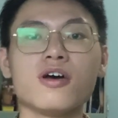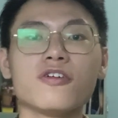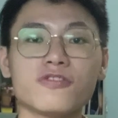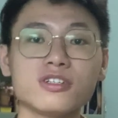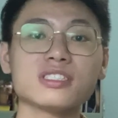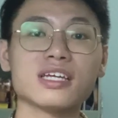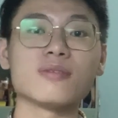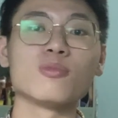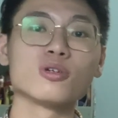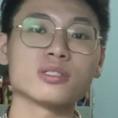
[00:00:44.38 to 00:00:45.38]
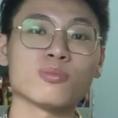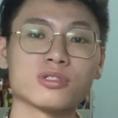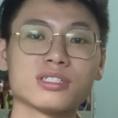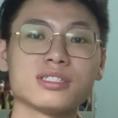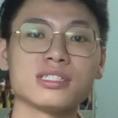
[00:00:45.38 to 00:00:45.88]
First and the most
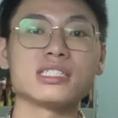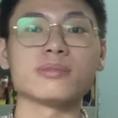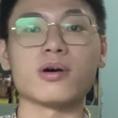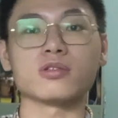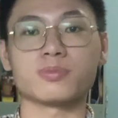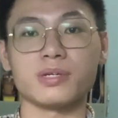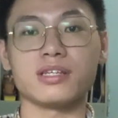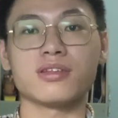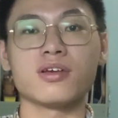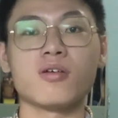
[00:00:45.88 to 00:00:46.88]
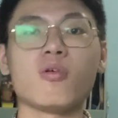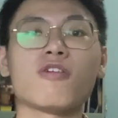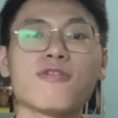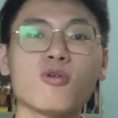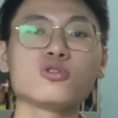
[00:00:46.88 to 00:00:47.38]
important is about speed. While
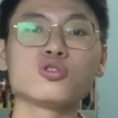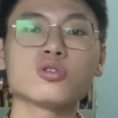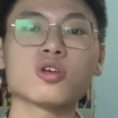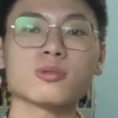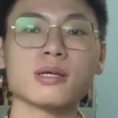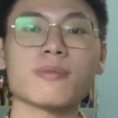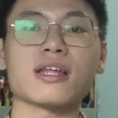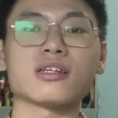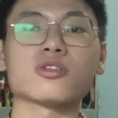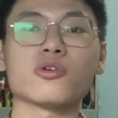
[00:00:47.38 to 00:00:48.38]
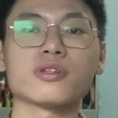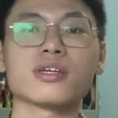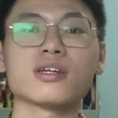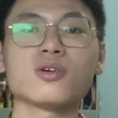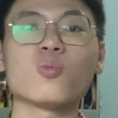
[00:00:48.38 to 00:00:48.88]
4G tops up at a
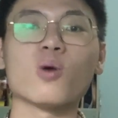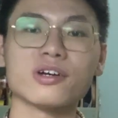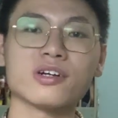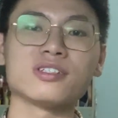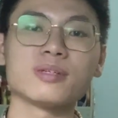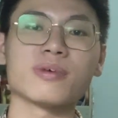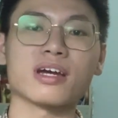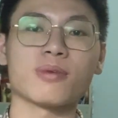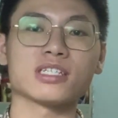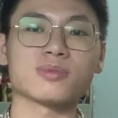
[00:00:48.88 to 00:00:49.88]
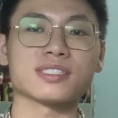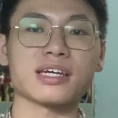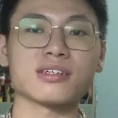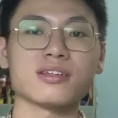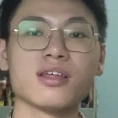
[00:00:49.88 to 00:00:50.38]
theoretical 100 megabytes per
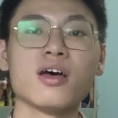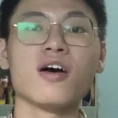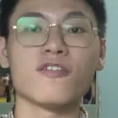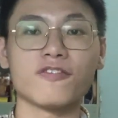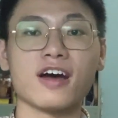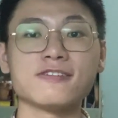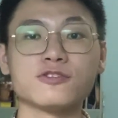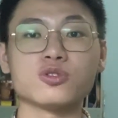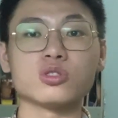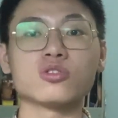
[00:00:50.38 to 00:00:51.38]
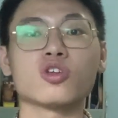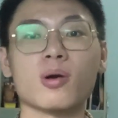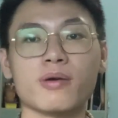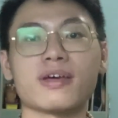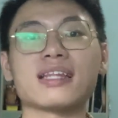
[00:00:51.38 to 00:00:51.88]
second, 5G
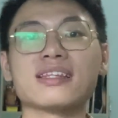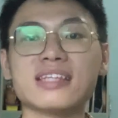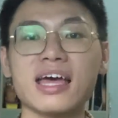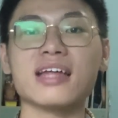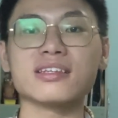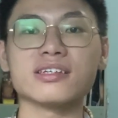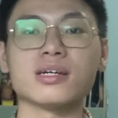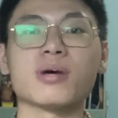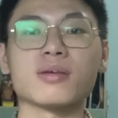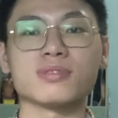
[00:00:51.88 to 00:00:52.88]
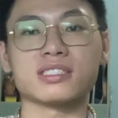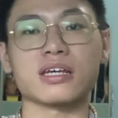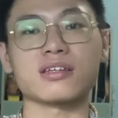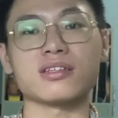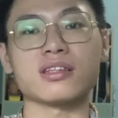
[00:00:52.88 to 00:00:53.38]
top up at 10 gigabytes per
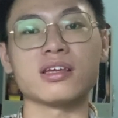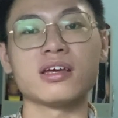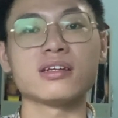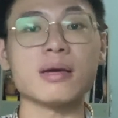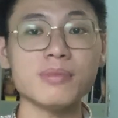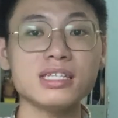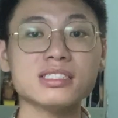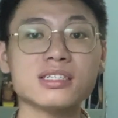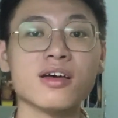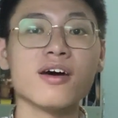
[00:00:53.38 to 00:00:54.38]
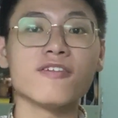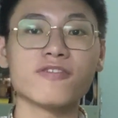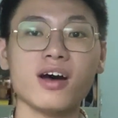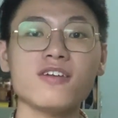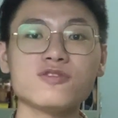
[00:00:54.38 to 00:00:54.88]
second. That means
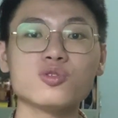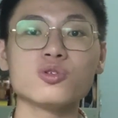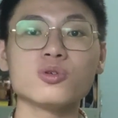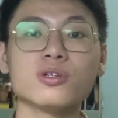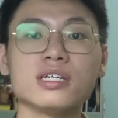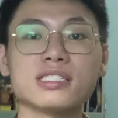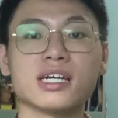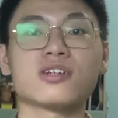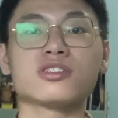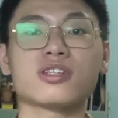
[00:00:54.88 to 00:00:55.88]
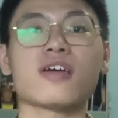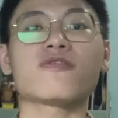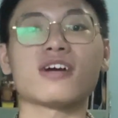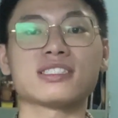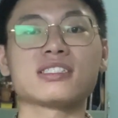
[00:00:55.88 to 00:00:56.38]
5G is 100
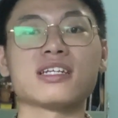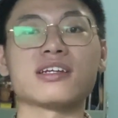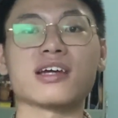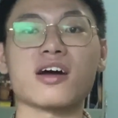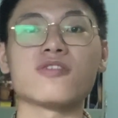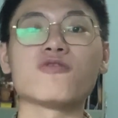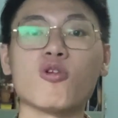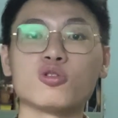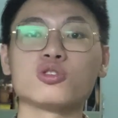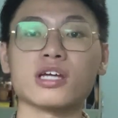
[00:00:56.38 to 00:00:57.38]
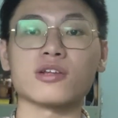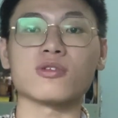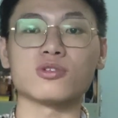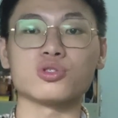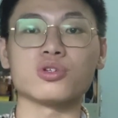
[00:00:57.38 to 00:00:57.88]
times faster than the current 4G
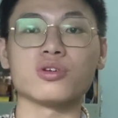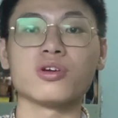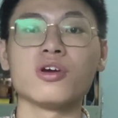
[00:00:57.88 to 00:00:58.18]
technology.